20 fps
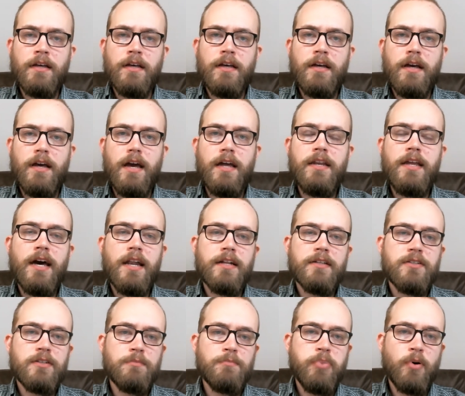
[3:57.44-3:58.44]
and yet
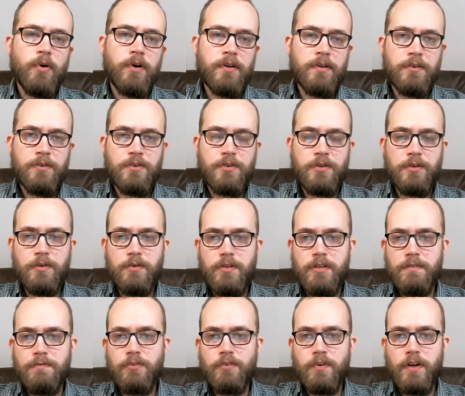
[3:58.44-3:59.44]
it's important to
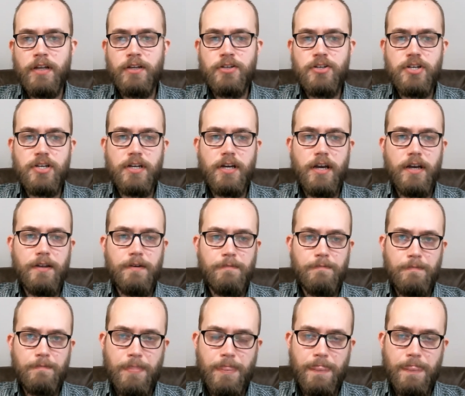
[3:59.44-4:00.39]
differentiate